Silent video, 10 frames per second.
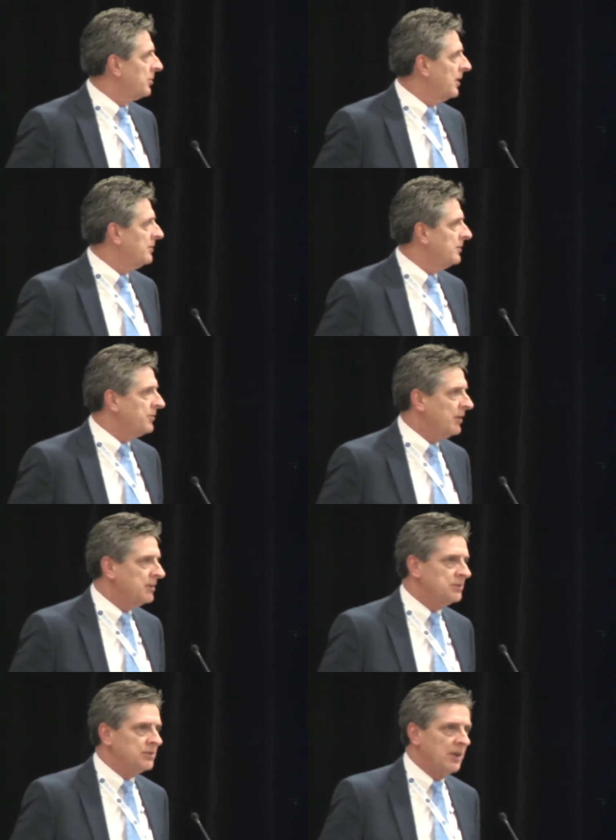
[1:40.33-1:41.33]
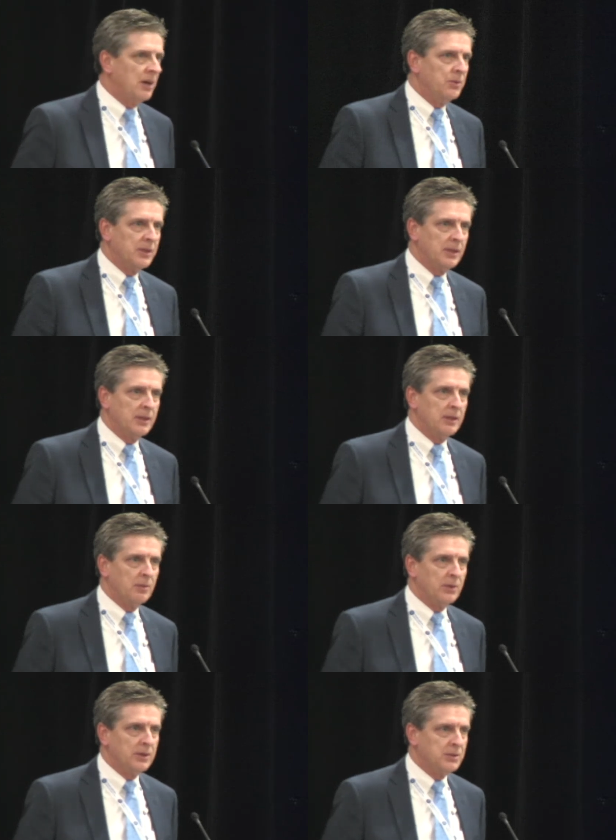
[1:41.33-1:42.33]
private funds and how we can get our
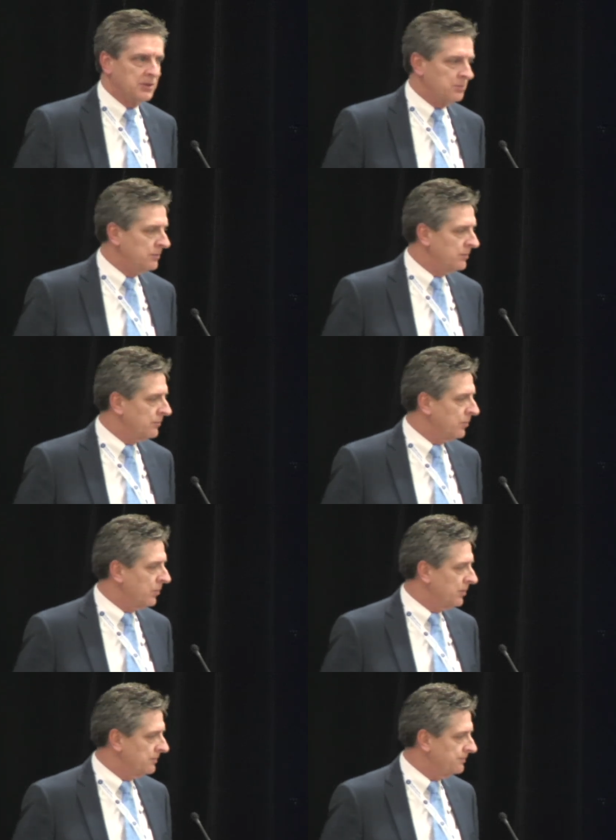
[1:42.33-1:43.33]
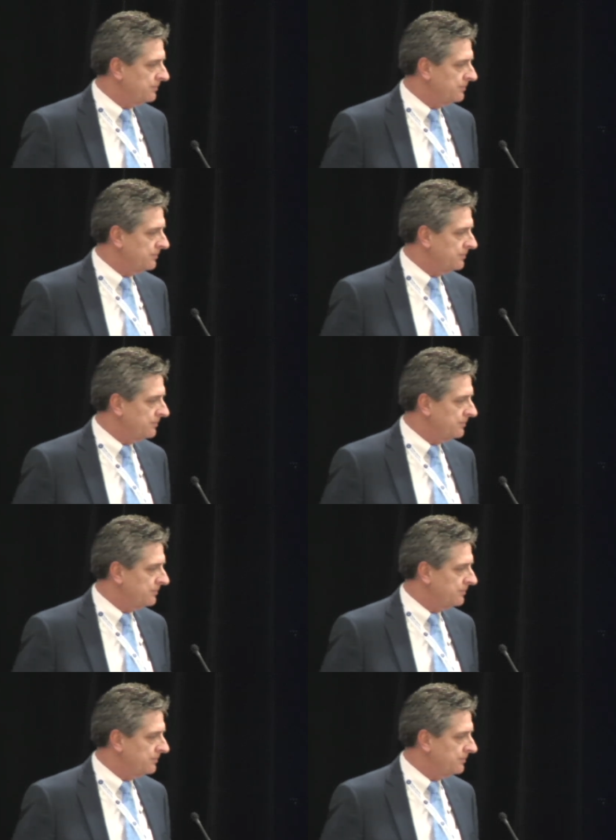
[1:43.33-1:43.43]
projects moving forward.